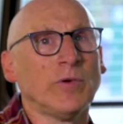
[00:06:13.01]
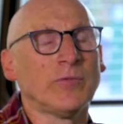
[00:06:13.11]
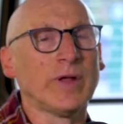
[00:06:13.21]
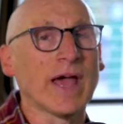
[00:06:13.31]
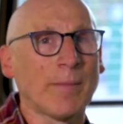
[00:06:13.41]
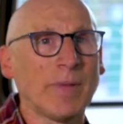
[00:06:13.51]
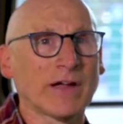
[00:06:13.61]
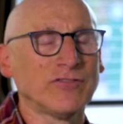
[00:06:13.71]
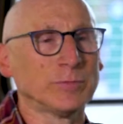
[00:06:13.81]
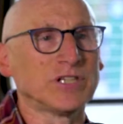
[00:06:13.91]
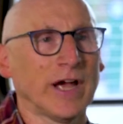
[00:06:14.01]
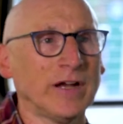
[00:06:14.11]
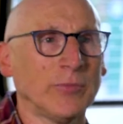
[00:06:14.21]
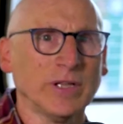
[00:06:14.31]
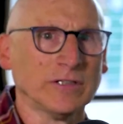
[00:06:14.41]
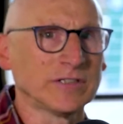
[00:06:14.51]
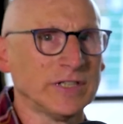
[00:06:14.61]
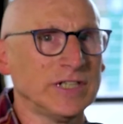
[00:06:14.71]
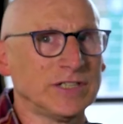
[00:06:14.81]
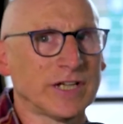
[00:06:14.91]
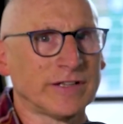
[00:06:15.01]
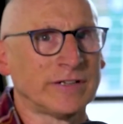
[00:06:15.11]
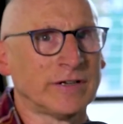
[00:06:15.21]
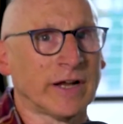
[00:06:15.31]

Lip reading: when we got back from China, we looked at each other,